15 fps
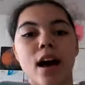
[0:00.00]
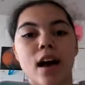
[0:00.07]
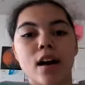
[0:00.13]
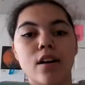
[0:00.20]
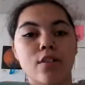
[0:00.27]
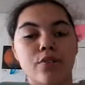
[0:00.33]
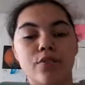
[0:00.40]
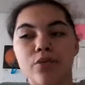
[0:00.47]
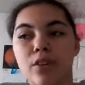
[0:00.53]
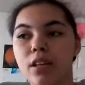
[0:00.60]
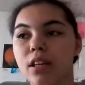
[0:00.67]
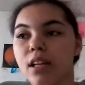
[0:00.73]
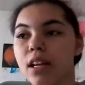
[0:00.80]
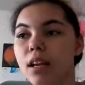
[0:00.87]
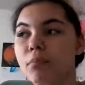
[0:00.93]
of
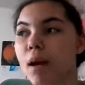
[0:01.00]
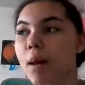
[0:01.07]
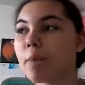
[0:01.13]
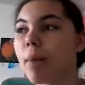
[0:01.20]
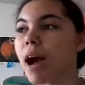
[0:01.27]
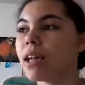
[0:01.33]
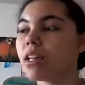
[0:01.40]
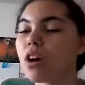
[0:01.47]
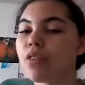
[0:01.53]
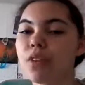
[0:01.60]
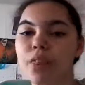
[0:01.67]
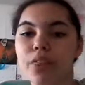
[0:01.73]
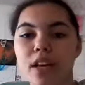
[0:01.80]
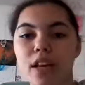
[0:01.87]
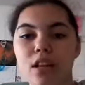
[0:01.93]
getting my mind off
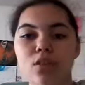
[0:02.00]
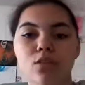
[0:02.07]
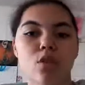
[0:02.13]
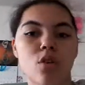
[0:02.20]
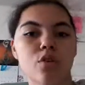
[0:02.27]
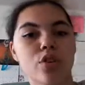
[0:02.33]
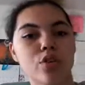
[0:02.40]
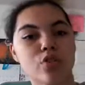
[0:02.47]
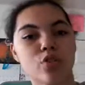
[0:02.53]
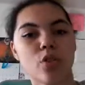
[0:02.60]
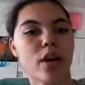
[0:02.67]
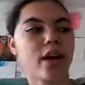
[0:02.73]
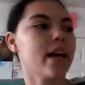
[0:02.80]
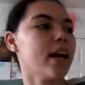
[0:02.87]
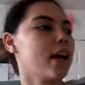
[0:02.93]
of things or the
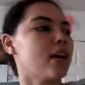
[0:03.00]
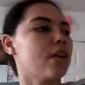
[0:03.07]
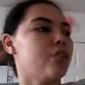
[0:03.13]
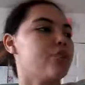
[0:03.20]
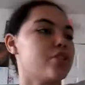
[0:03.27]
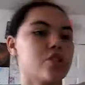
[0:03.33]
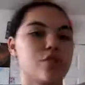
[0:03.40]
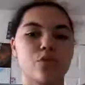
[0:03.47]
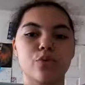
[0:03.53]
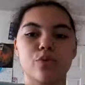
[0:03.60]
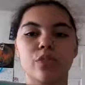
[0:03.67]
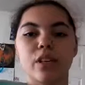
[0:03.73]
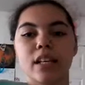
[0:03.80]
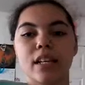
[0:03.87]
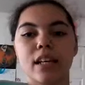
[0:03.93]
joy of just
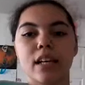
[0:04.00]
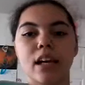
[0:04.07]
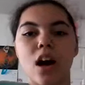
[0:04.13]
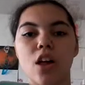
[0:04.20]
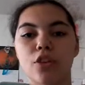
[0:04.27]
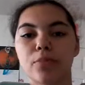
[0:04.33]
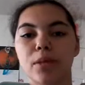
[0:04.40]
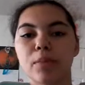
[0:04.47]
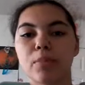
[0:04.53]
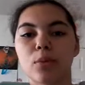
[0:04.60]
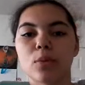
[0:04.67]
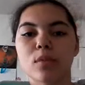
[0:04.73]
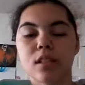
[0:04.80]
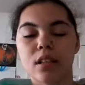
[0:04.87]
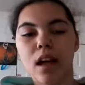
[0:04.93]
reading other
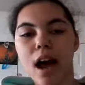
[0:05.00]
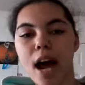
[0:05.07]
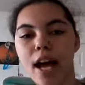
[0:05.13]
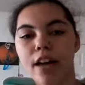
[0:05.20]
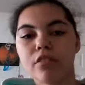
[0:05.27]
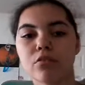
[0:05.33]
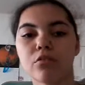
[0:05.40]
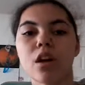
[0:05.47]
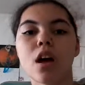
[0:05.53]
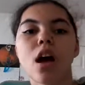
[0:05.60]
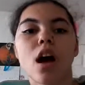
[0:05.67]
people's lives.